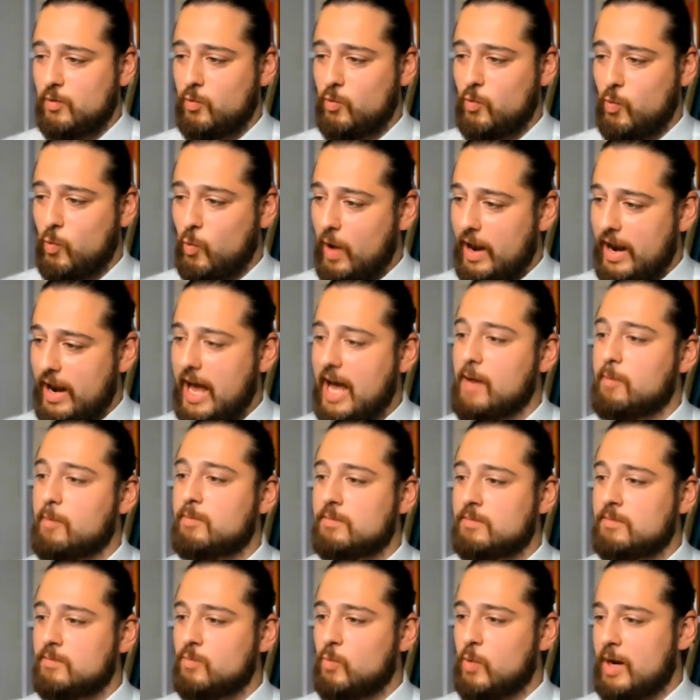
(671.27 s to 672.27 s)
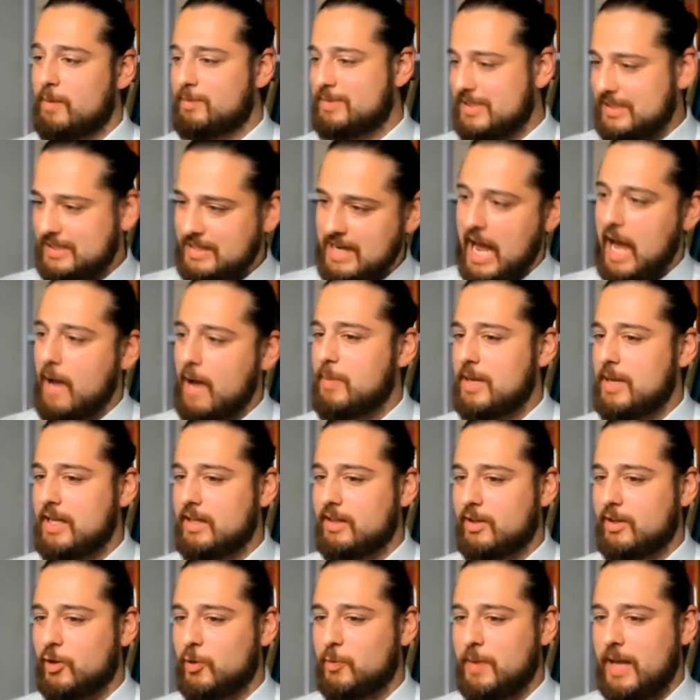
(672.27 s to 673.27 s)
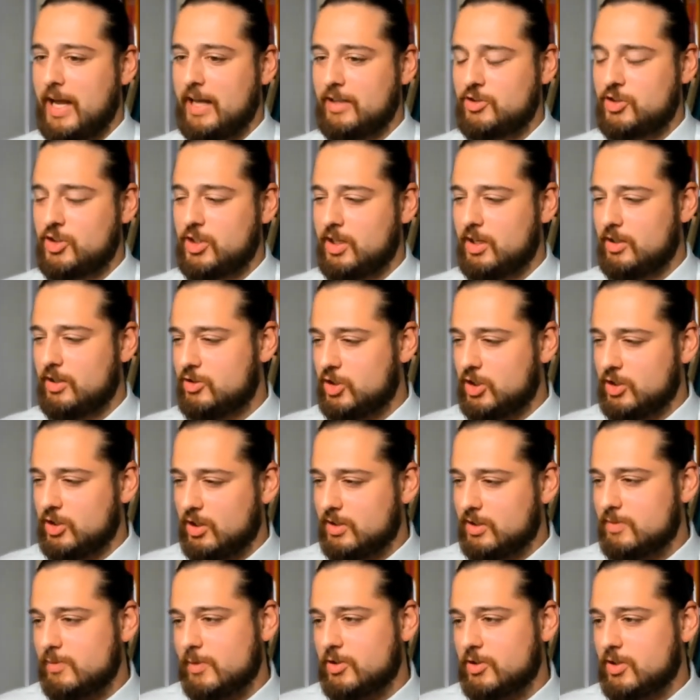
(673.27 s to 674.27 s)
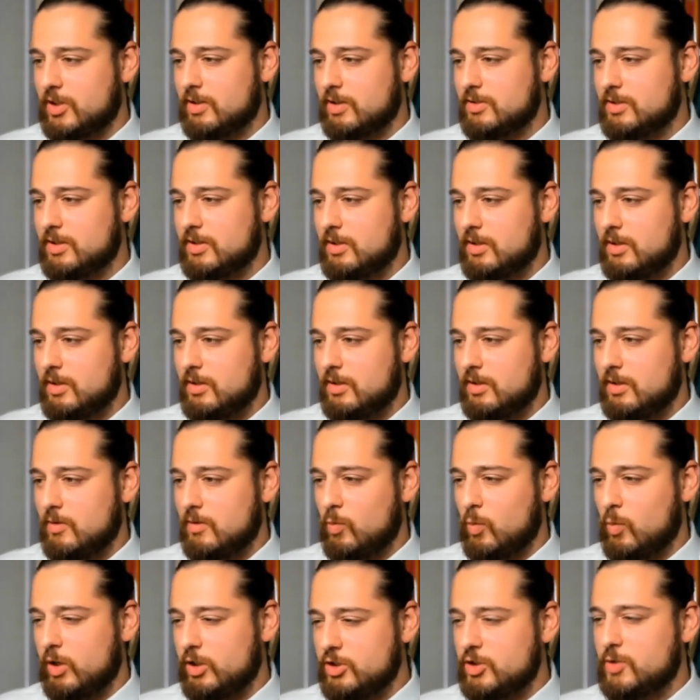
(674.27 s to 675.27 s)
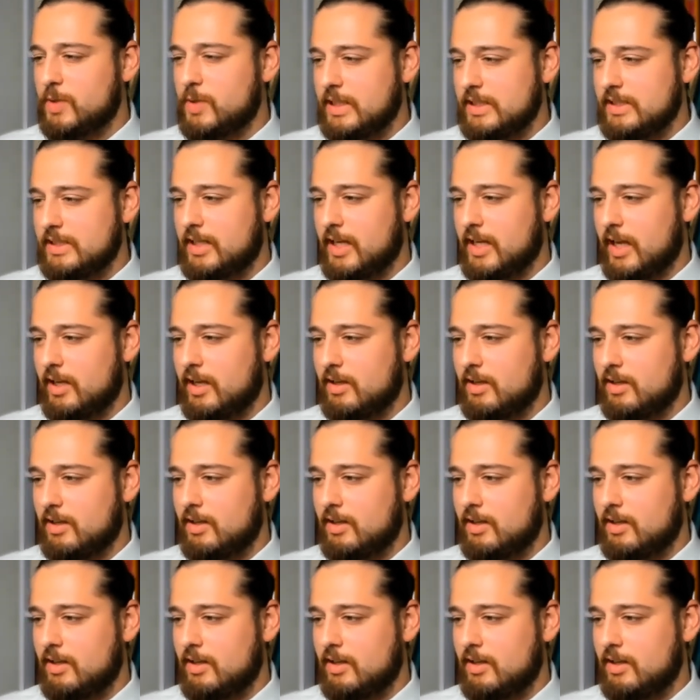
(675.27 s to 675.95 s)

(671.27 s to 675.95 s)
when i'm when i'm snappy a little bit she she looks at me she goes what did you eat today